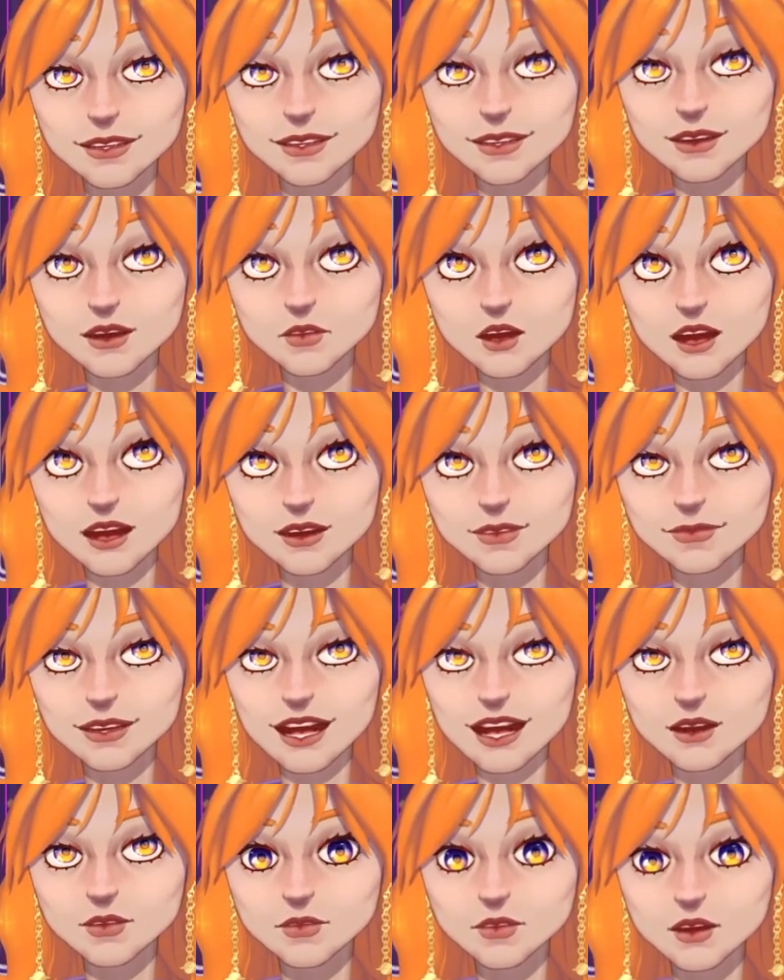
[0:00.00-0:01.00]
Because
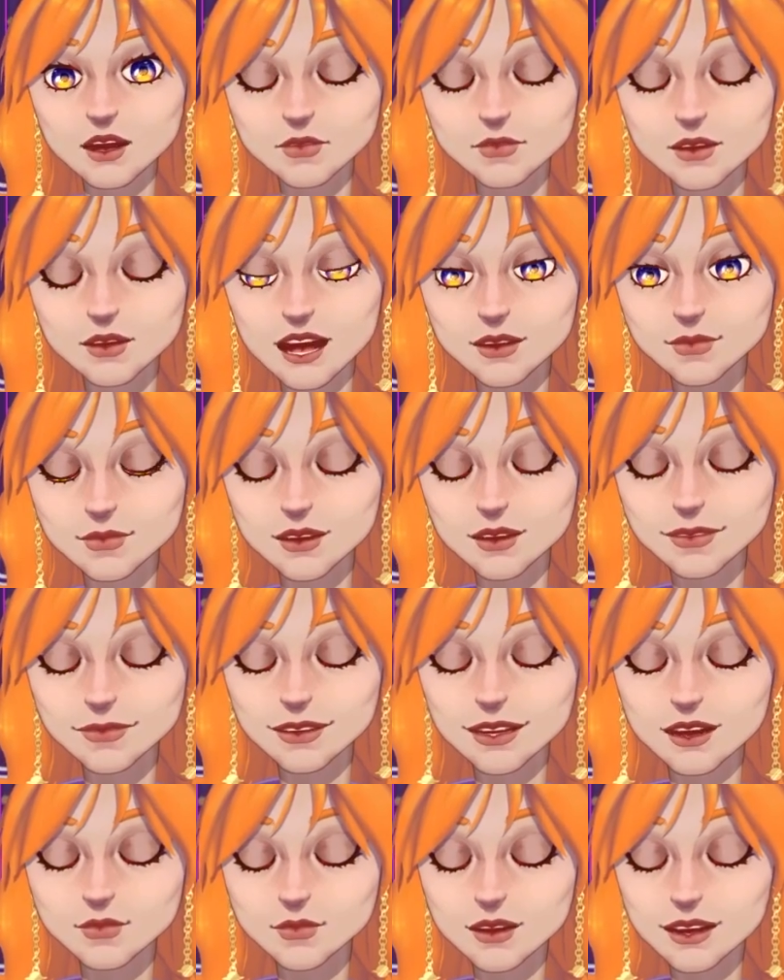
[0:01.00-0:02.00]
I remember my friend
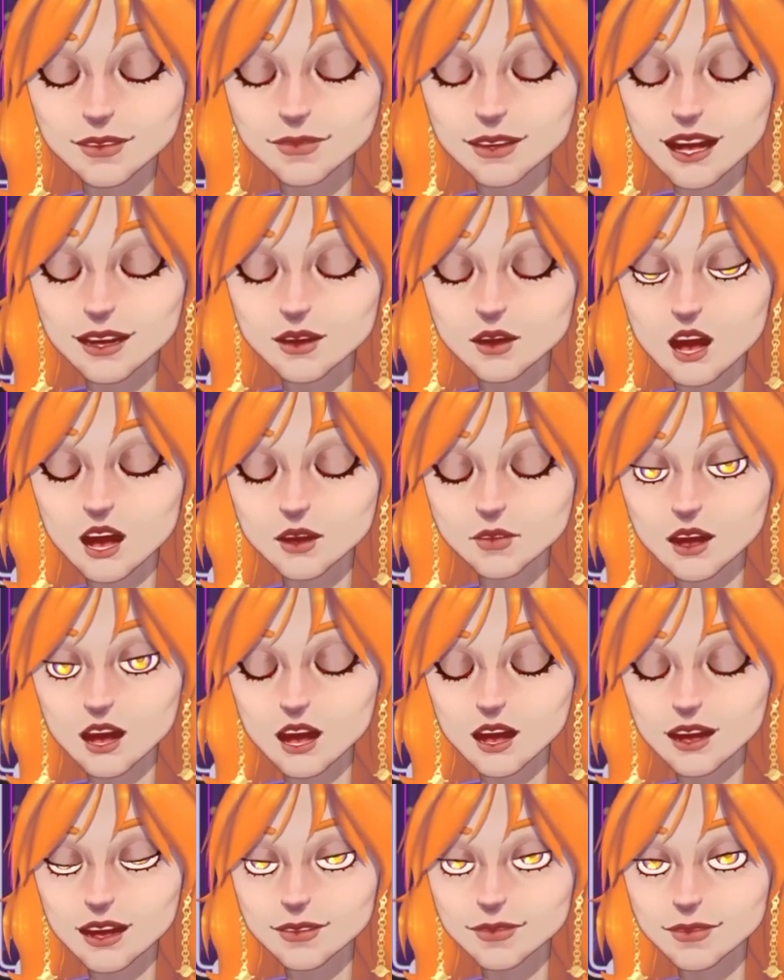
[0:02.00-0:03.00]
telling me exactly about
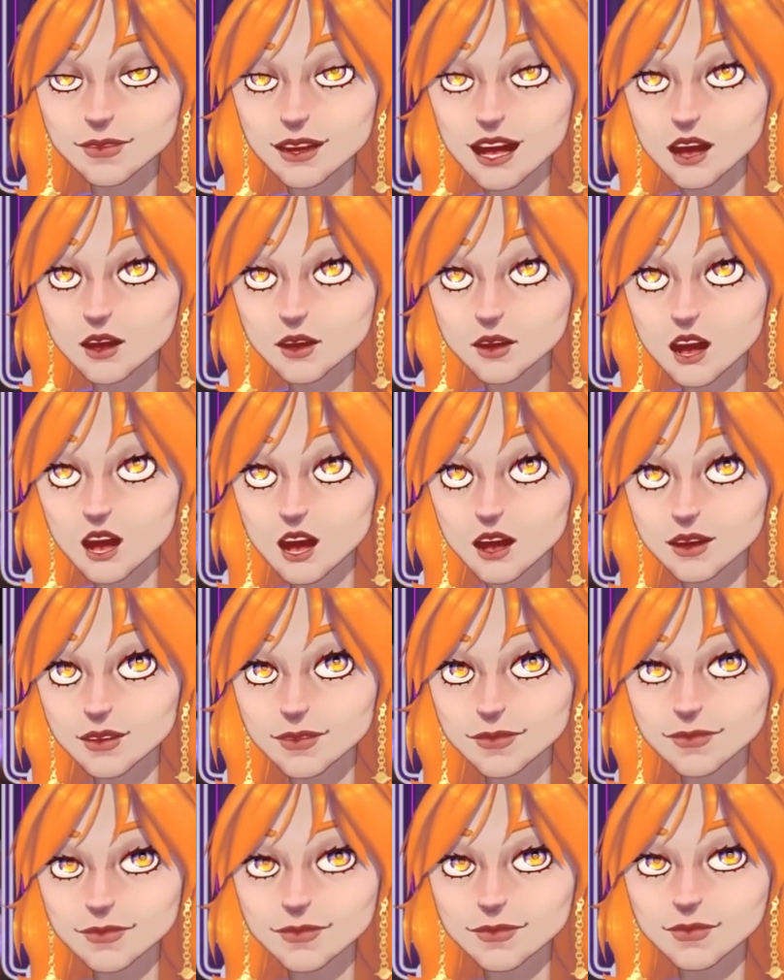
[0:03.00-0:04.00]
burning skill
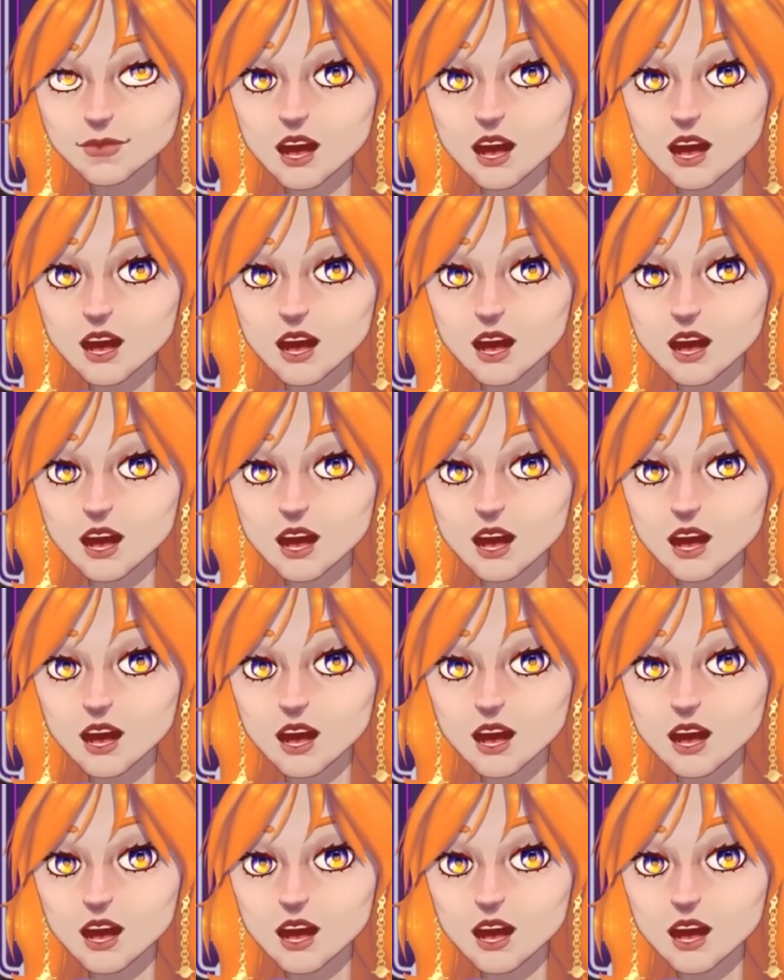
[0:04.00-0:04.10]
points